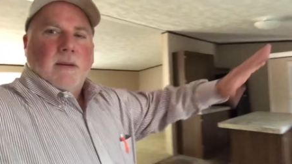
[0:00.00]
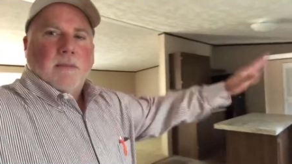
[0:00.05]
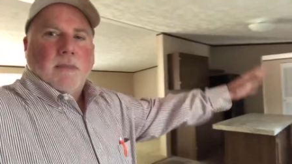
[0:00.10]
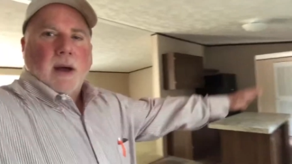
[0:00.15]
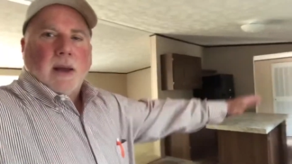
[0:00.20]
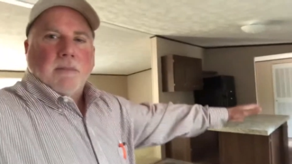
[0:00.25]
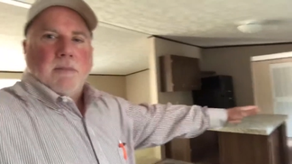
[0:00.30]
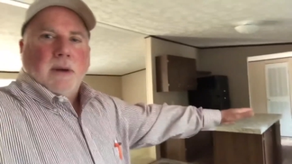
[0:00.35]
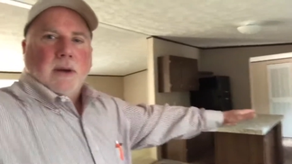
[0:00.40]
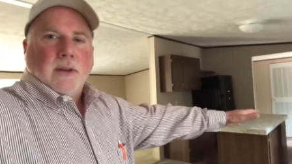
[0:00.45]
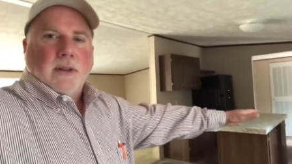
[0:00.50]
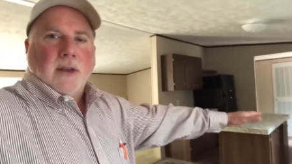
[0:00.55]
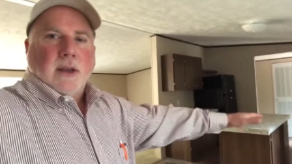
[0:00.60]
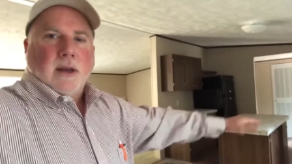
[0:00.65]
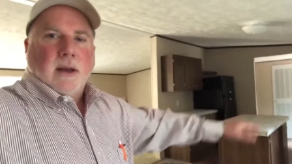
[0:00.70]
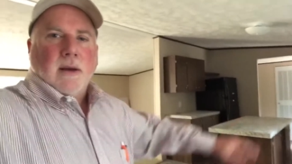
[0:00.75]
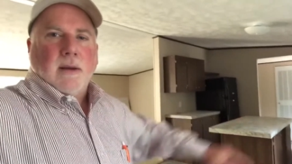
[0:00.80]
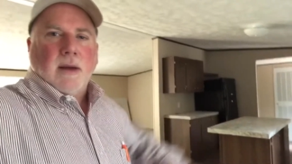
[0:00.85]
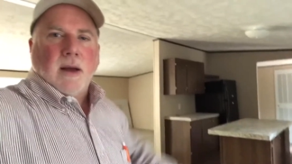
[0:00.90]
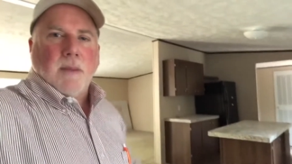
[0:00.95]
by building
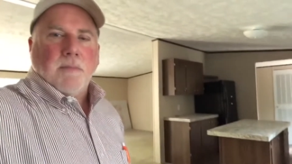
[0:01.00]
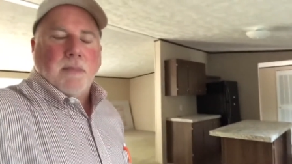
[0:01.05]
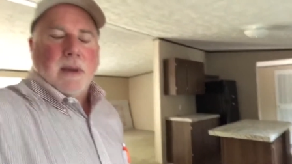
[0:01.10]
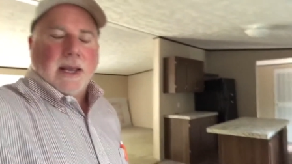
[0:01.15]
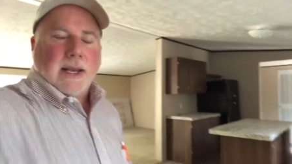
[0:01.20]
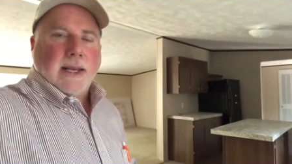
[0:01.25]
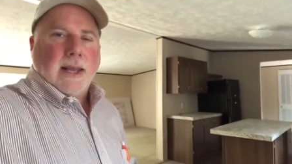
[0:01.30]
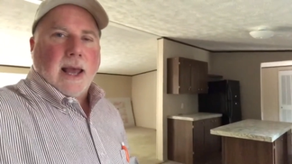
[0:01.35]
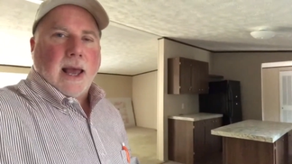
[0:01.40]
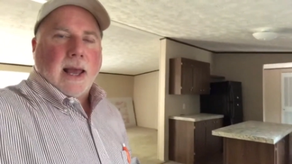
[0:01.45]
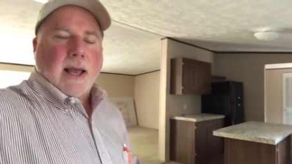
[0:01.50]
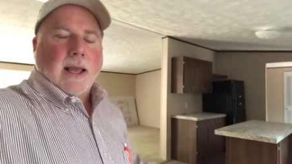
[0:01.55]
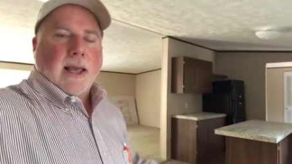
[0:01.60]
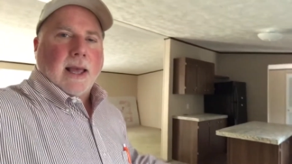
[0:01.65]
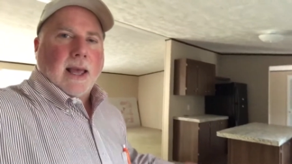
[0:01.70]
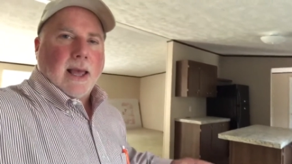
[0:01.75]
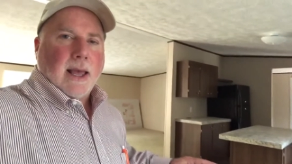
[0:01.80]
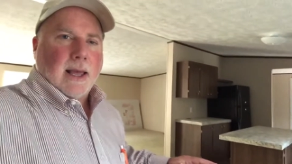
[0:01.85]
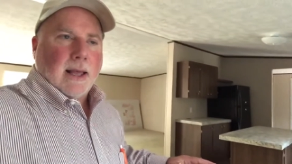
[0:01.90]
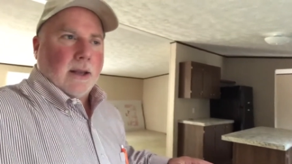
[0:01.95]
a, a big deck
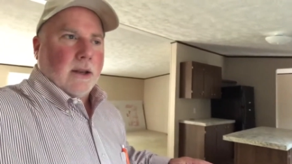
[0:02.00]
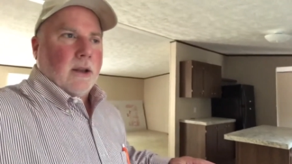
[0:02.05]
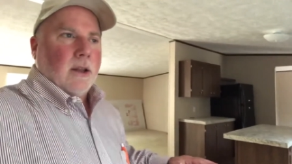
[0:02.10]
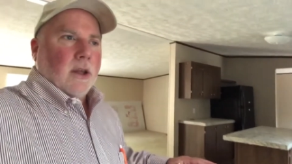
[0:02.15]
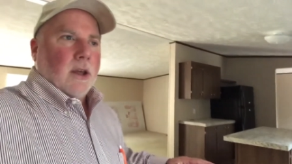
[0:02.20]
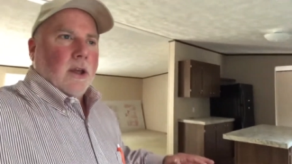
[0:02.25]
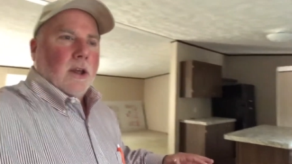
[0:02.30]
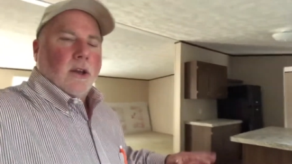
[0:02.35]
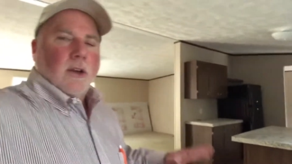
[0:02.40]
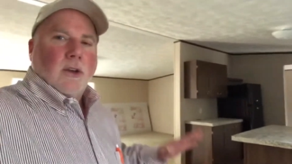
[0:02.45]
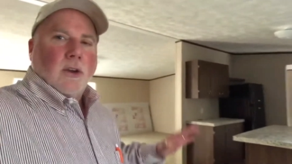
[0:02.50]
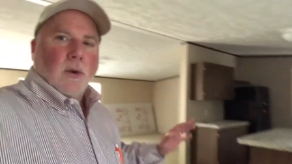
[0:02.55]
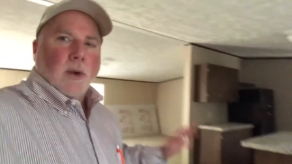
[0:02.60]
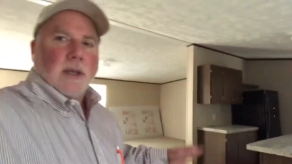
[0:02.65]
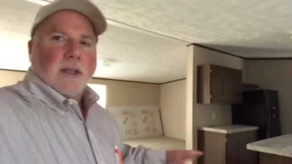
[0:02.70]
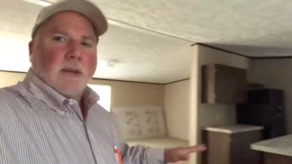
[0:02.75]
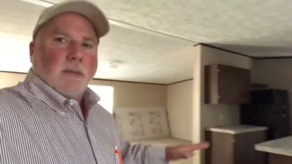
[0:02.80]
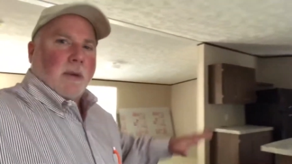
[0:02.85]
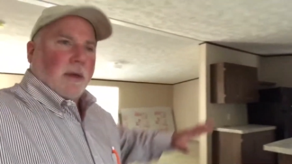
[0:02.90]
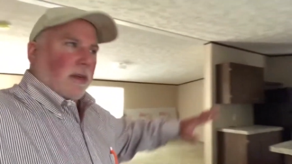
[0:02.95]
and
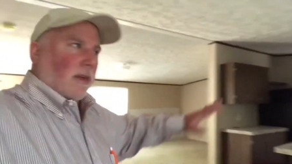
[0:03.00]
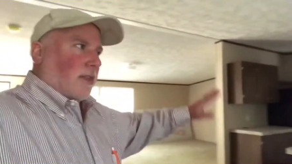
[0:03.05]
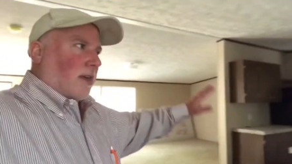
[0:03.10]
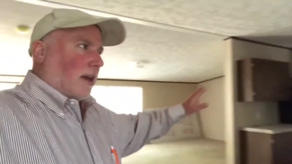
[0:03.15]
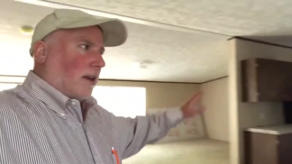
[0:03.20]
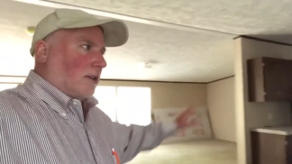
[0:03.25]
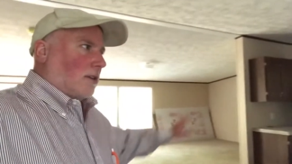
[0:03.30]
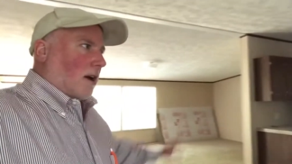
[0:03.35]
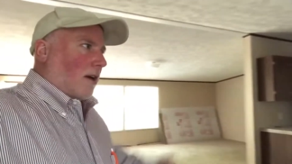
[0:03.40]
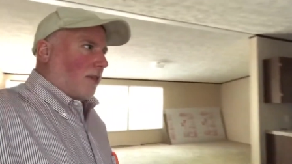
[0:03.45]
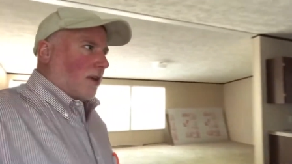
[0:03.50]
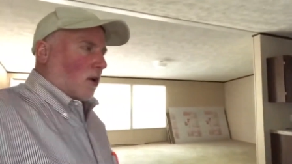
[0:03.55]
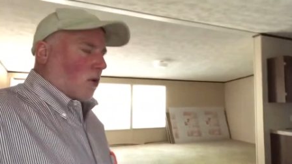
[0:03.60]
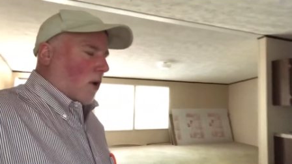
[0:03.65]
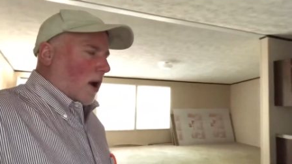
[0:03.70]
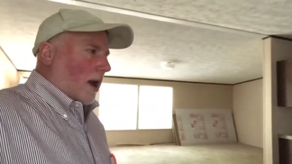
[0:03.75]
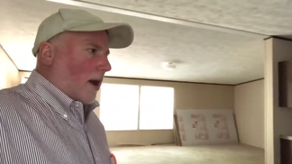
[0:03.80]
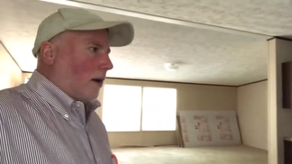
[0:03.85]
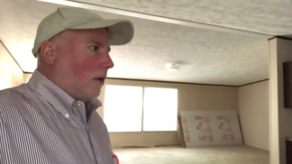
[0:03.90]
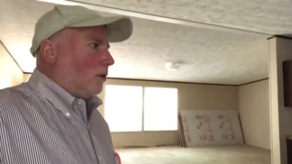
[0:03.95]
doing some other things on the
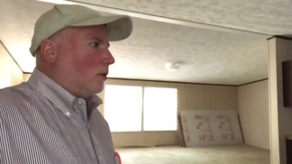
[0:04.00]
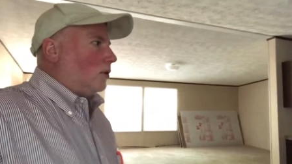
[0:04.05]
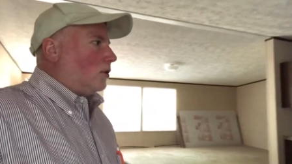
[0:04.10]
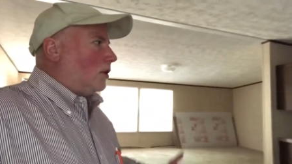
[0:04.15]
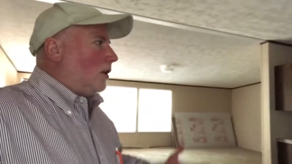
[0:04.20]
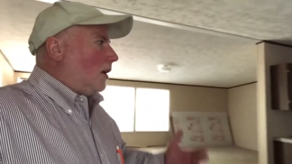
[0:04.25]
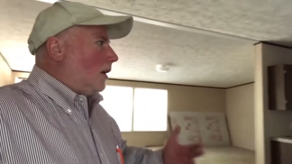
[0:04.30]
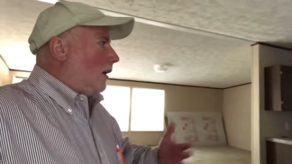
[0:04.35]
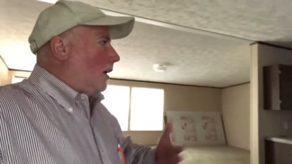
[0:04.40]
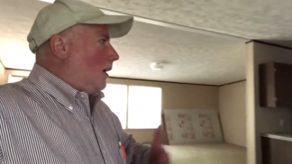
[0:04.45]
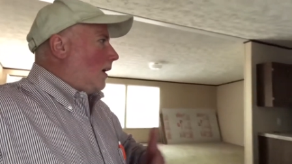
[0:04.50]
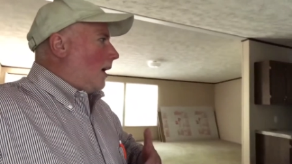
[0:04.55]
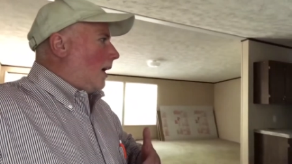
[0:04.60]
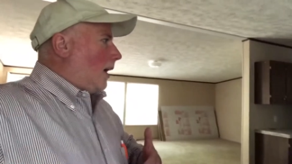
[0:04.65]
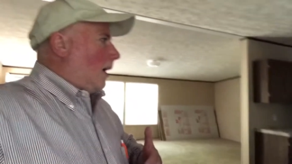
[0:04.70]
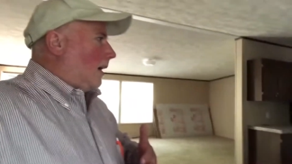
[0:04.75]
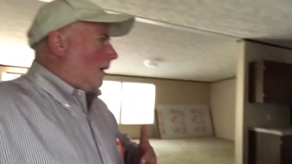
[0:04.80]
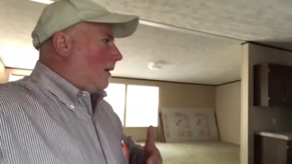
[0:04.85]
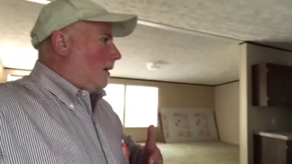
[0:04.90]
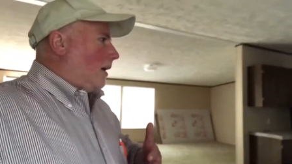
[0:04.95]
grounds
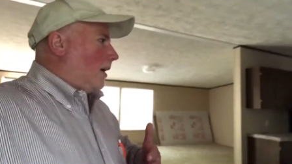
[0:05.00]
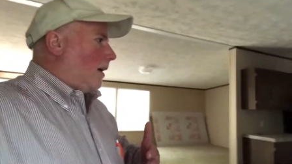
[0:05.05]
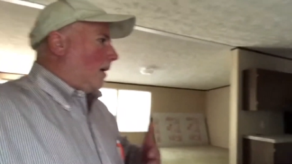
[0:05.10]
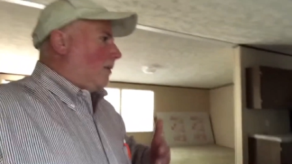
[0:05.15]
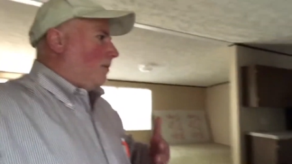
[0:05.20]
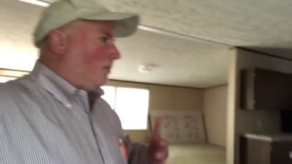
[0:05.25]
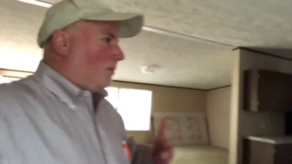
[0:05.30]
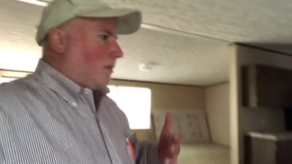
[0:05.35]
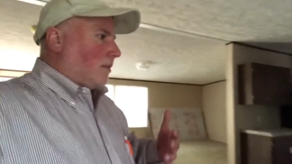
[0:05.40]
and, uh,